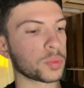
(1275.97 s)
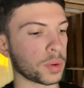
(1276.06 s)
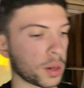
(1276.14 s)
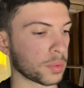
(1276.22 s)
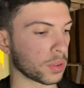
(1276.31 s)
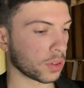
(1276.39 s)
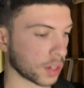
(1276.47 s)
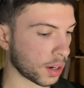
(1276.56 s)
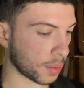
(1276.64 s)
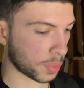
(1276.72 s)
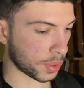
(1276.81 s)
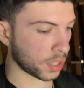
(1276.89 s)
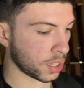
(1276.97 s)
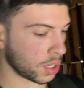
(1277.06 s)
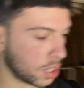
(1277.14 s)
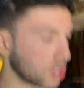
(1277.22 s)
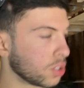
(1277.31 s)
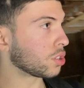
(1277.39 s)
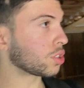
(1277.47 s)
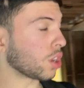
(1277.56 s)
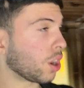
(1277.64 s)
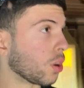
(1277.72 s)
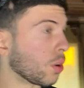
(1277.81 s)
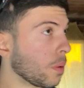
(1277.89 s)
pipe going up.
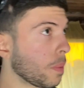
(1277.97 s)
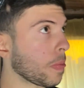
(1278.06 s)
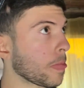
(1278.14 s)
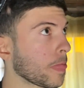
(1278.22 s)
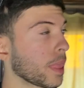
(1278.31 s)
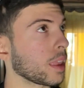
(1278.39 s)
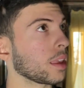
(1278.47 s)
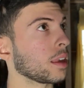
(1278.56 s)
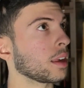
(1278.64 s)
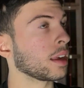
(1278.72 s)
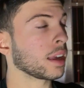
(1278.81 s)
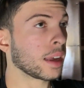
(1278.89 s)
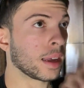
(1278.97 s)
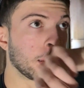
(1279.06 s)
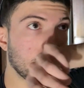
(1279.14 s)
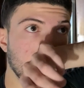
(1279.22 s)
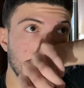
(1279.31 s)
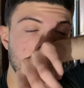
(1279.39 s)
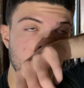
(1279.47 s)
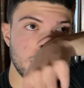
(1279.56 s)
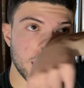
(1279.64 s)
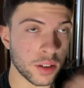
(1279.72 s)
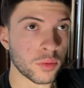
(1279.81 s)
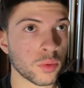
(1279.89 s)
So I
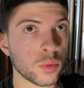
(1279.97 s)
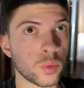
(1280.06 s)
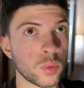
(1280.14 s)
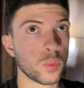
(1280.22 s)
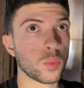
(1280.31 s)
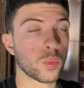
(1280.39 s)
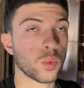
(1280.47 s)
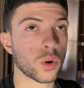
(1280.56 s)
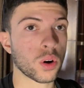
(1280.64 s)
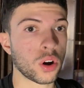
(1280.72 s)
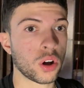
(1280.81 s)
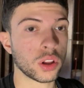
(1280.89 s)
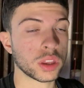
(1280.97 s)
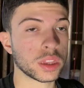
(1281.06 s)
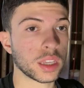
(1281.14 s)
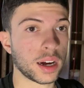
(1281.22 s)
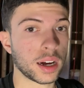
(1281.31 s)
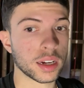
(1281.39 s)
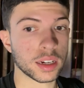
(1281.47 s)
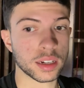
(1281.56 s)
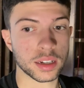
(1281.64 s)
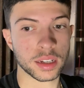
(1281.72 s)
think we're all done